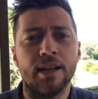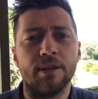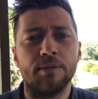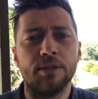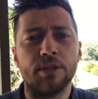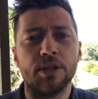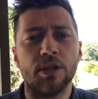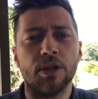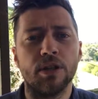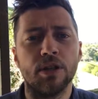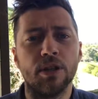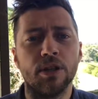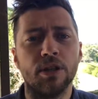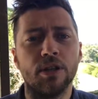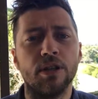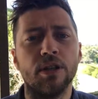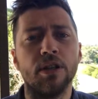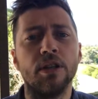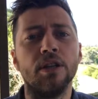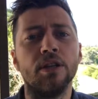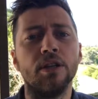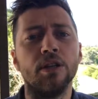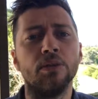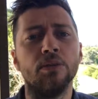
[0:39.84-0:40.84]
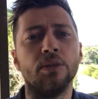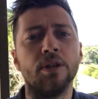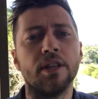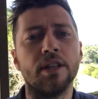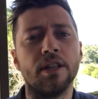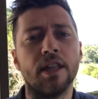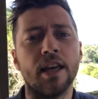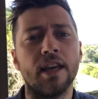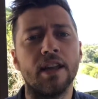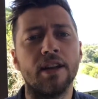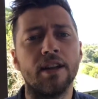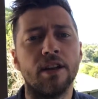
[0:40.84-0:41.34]
So you would
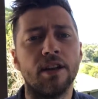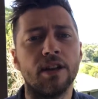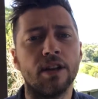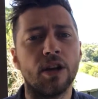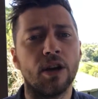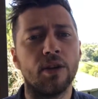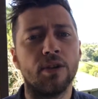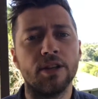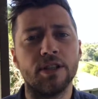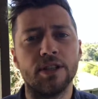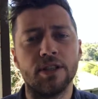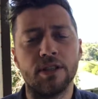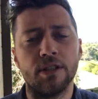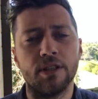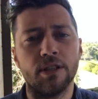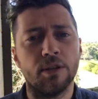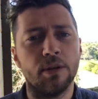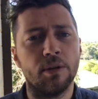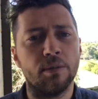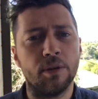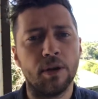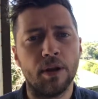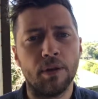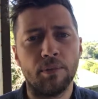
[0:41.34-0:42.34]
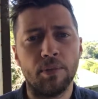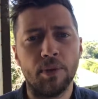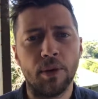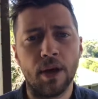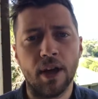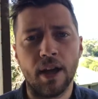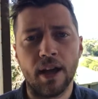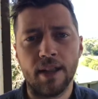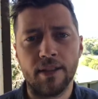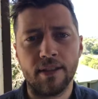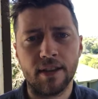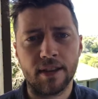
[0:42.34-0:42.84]
then go into,
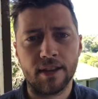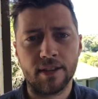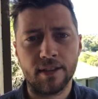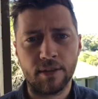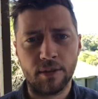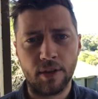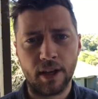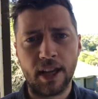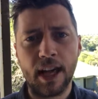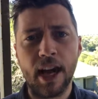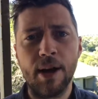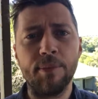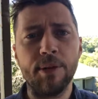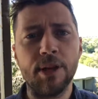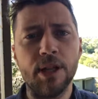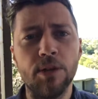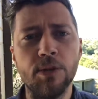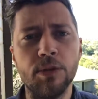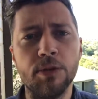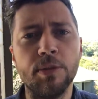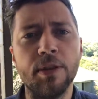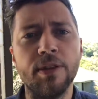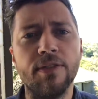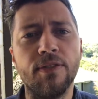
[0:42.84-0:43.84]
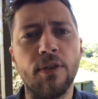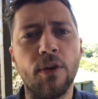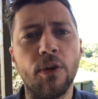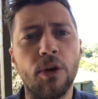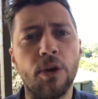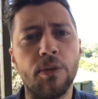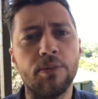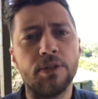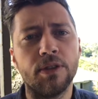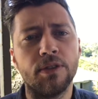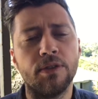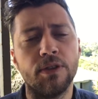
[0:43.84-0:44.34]
the company would be
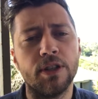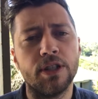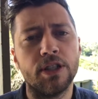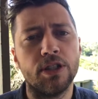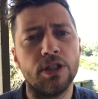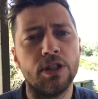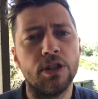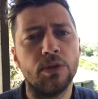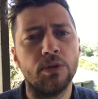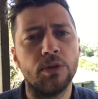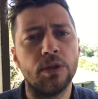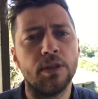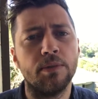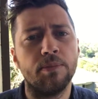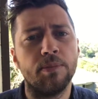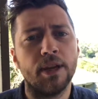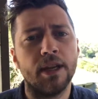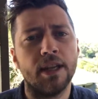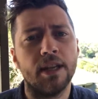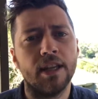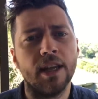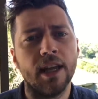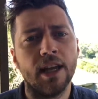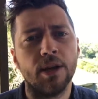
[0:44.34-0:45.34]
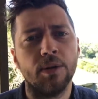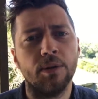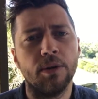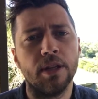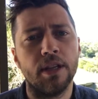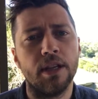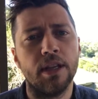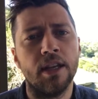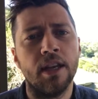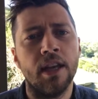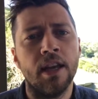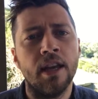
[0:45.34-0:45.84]
formed of which you would be an
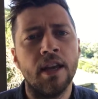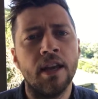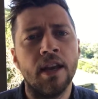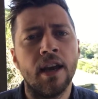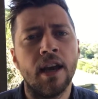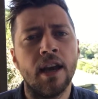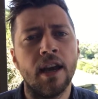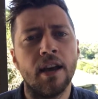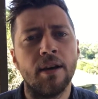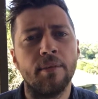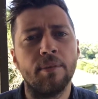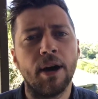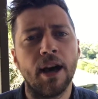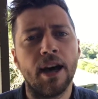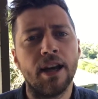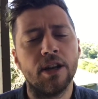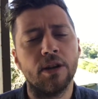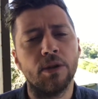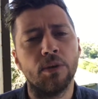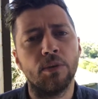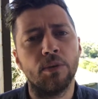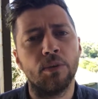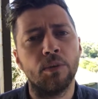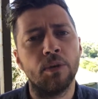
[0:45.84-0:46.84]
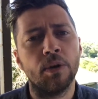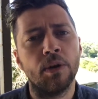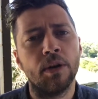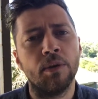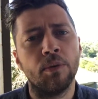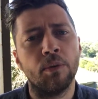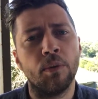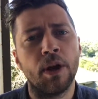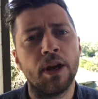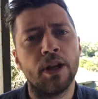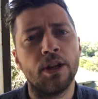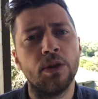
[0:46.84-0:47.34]
equity partner,
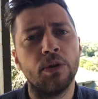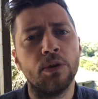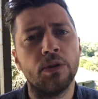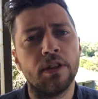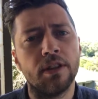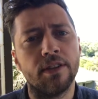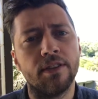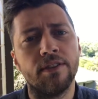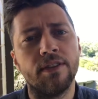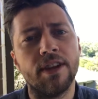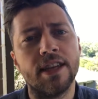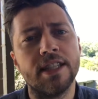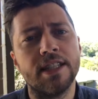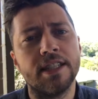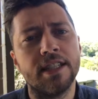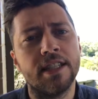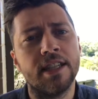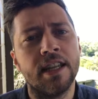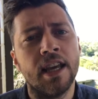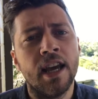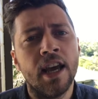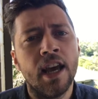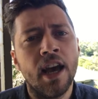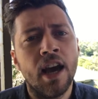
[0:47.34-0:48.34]
where you will invested